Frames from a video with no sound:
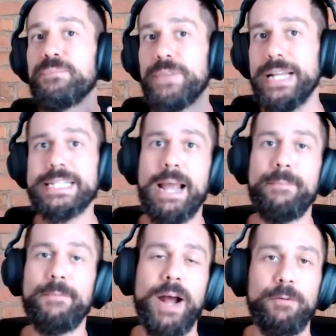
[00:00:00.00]
This
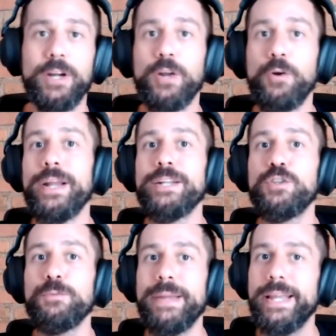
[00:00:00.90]
time around, we're going
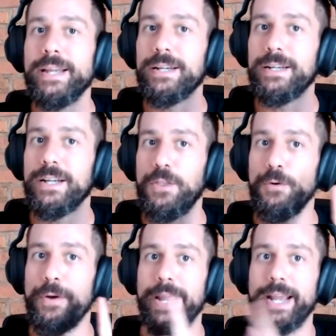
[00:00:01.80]
to be
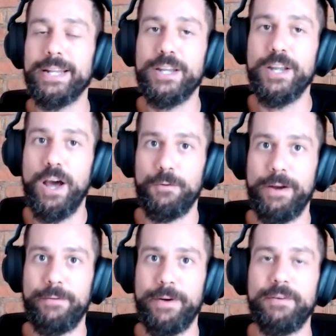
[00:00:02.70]
doing it the other
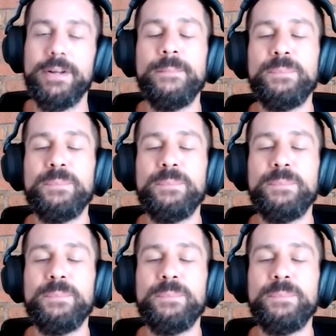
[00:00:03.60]
way around.